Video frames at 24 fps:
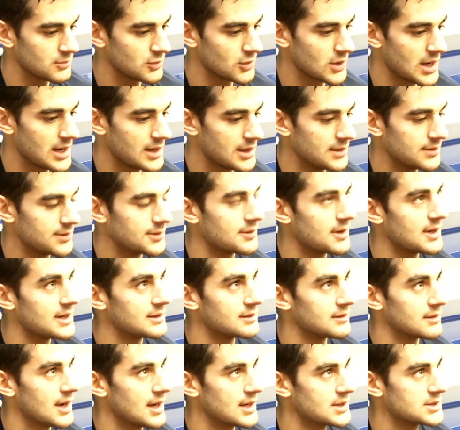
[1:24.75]
we're heading in the
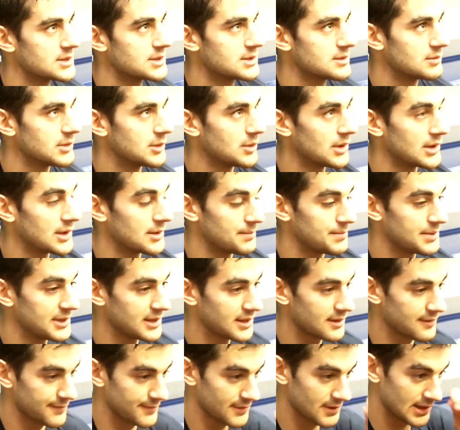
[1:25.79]
right direction. We want to
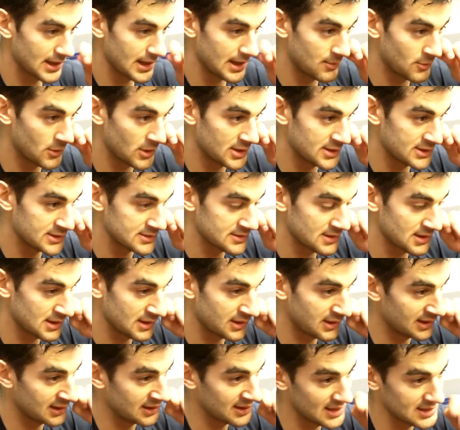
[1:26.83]
peak for game one, so I
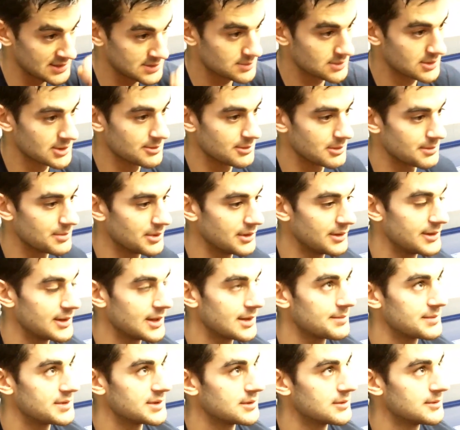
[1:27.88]
think that's where we're building
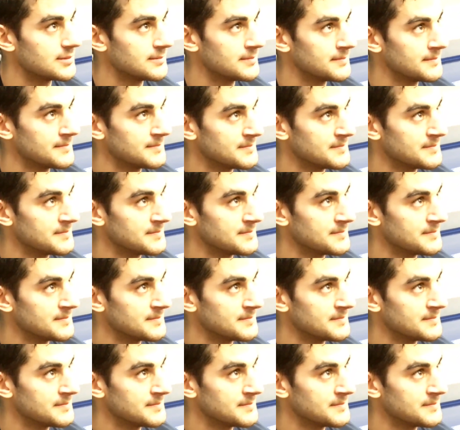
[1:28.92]
up to.